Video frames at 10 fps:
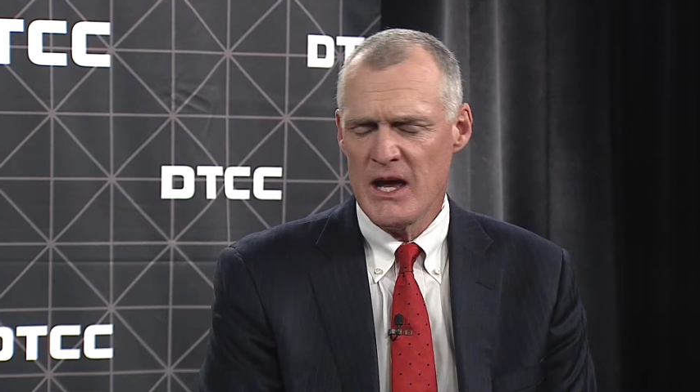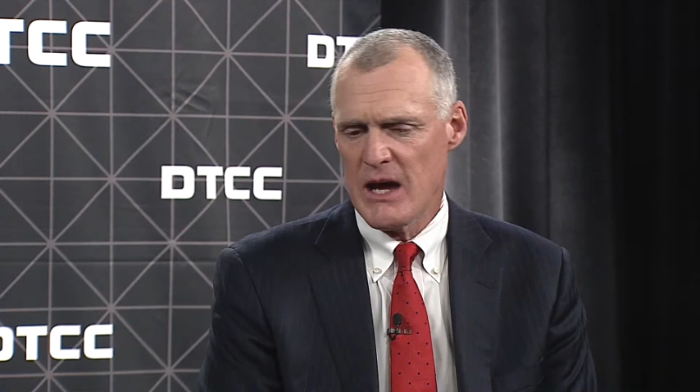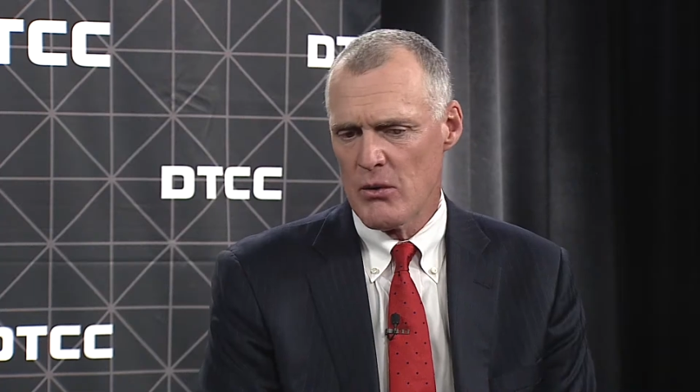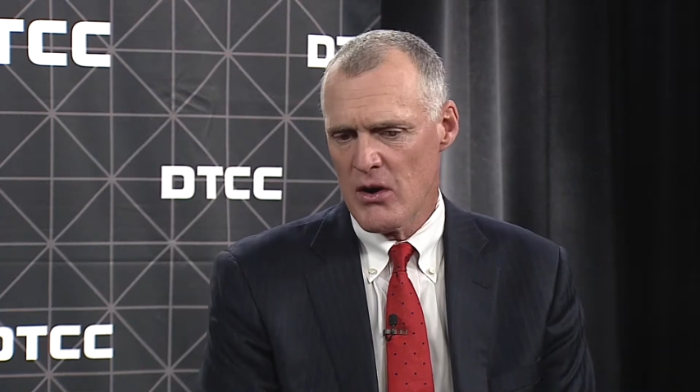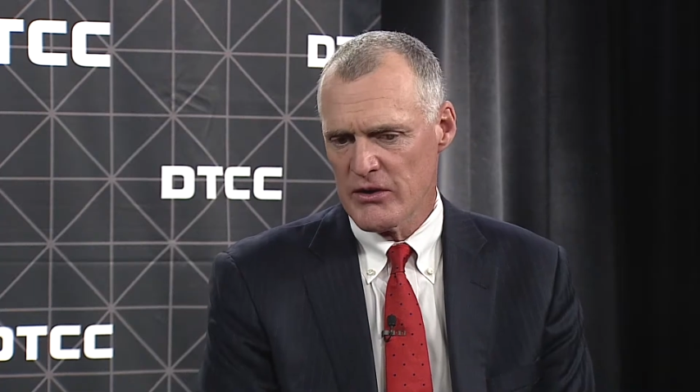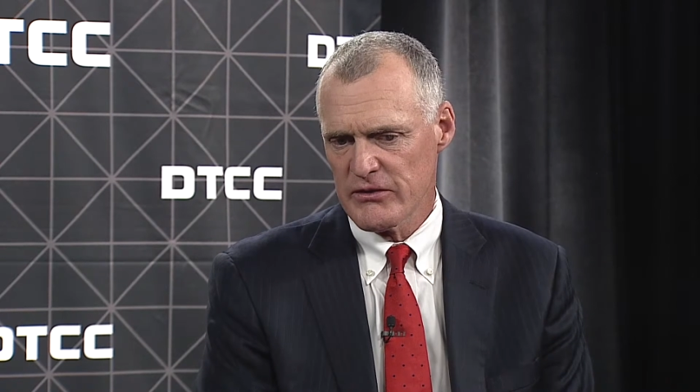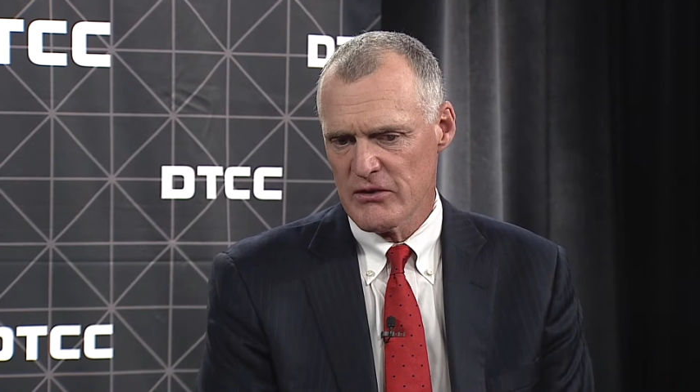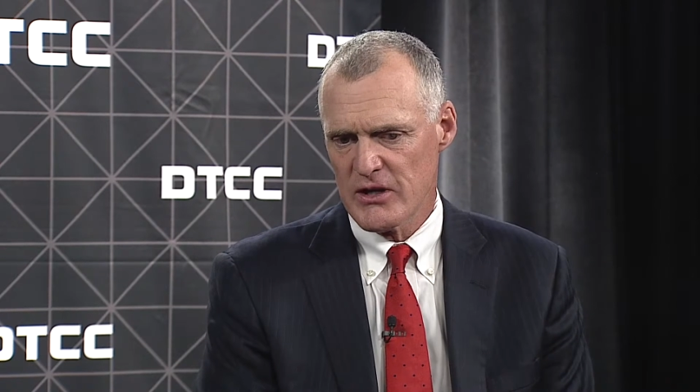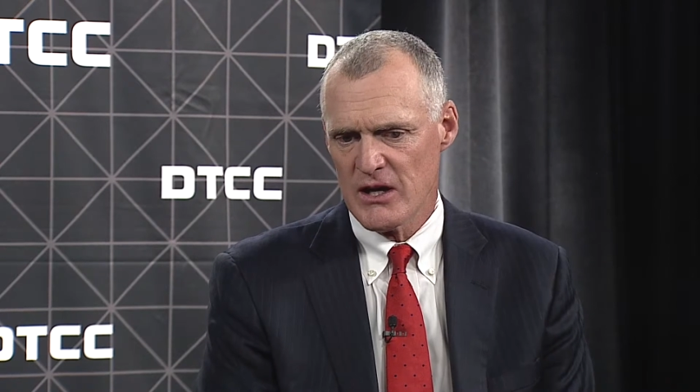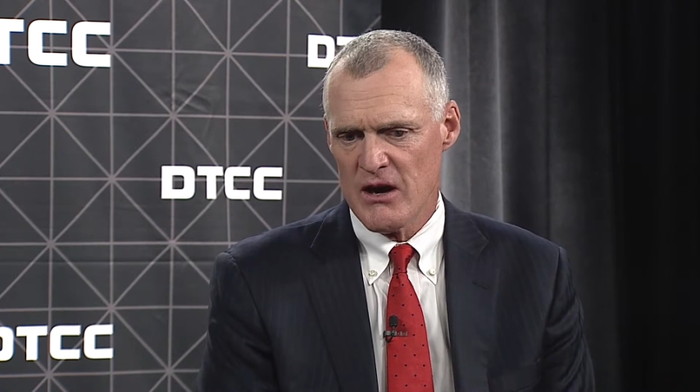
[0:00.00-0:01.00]
And we're also
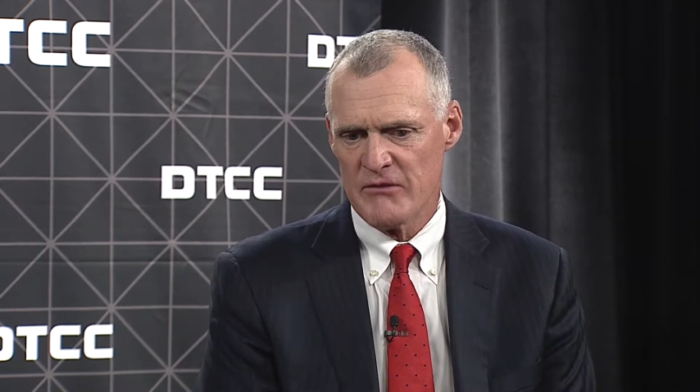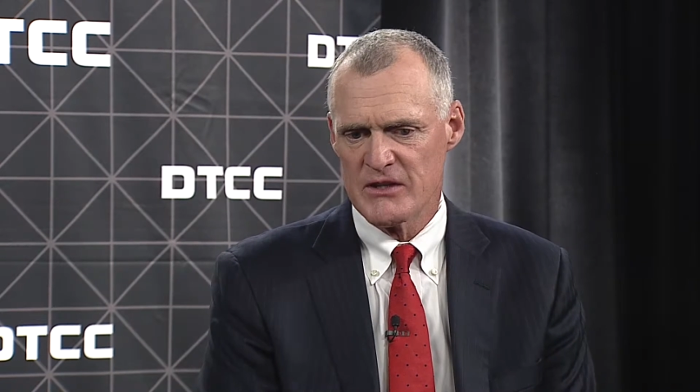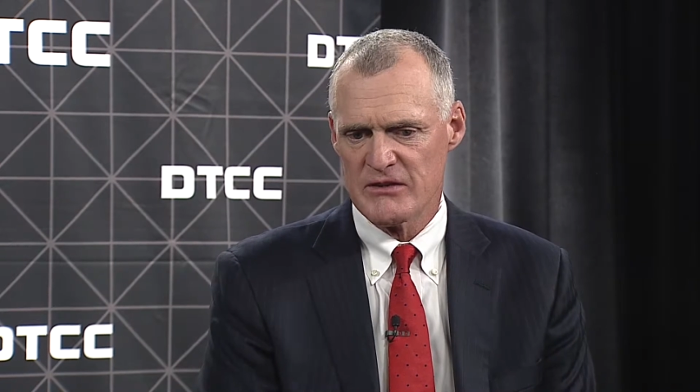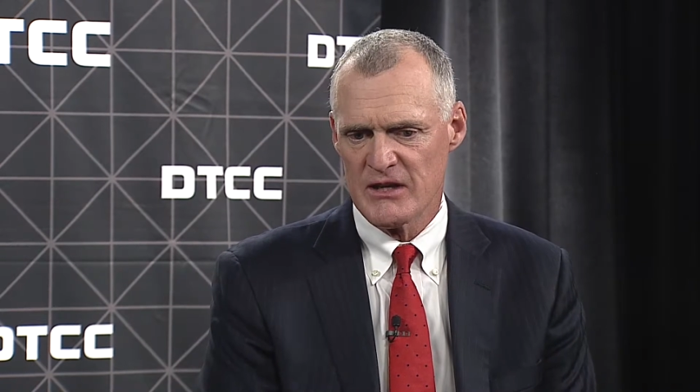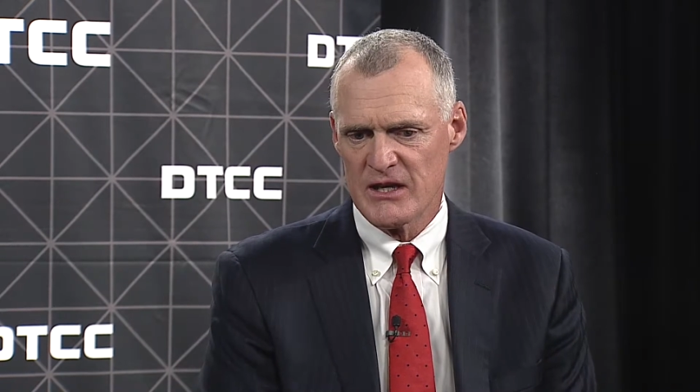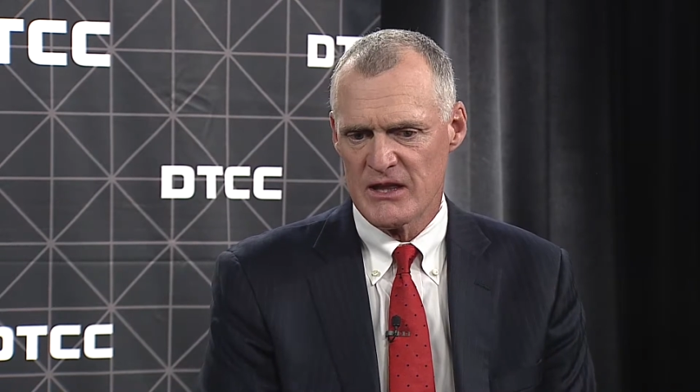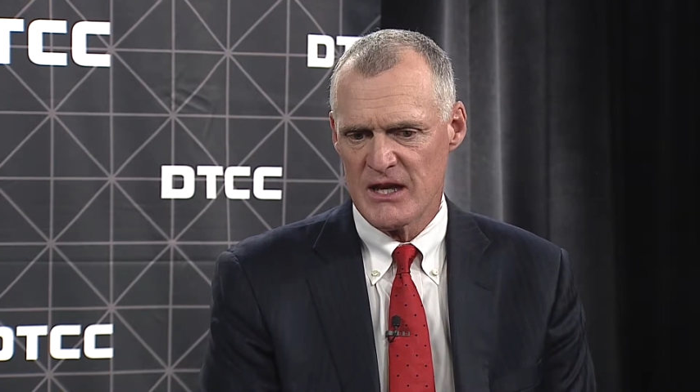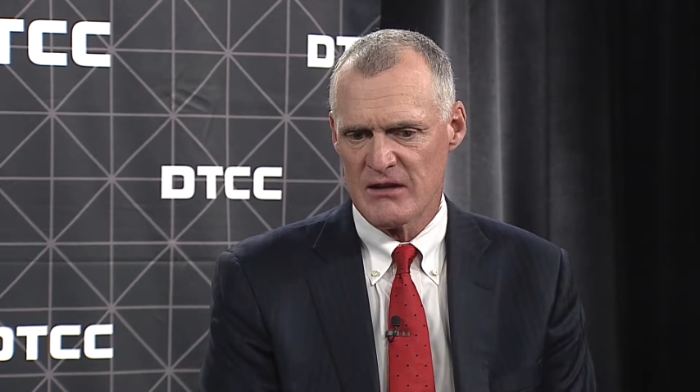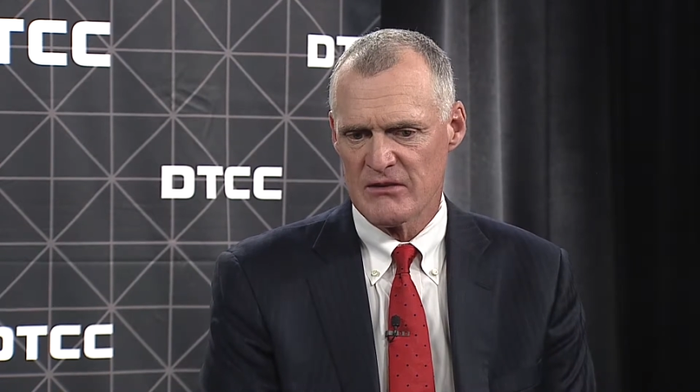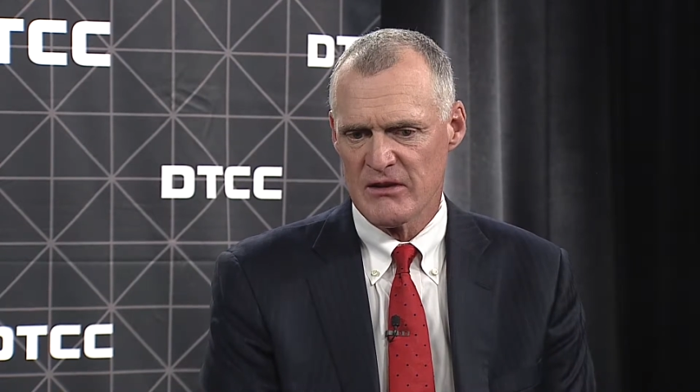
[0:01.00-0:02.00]
looking, obviously, at
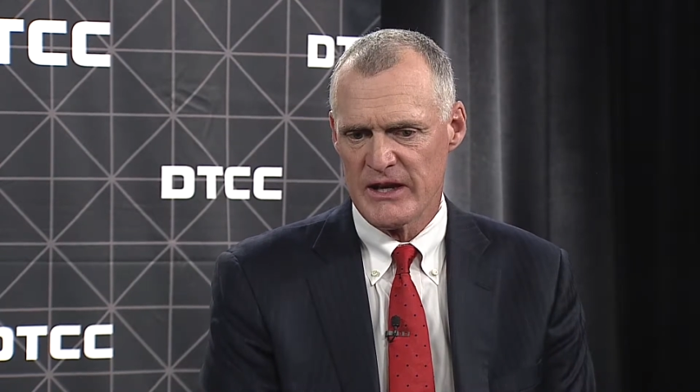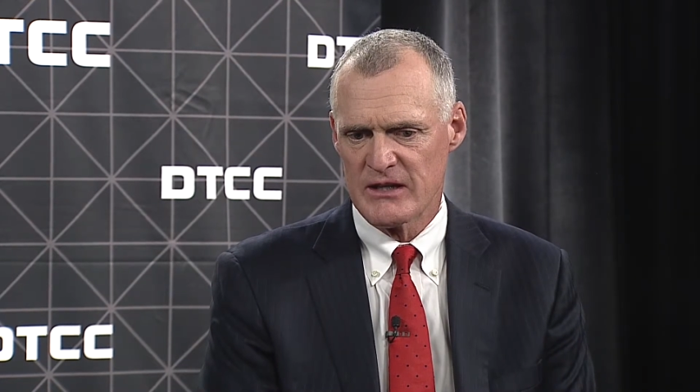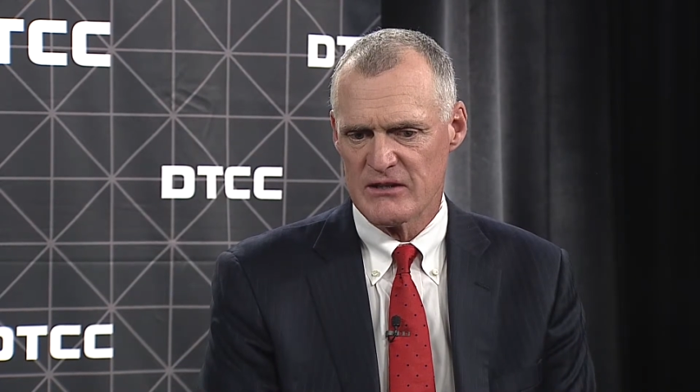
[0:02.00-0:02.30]
things like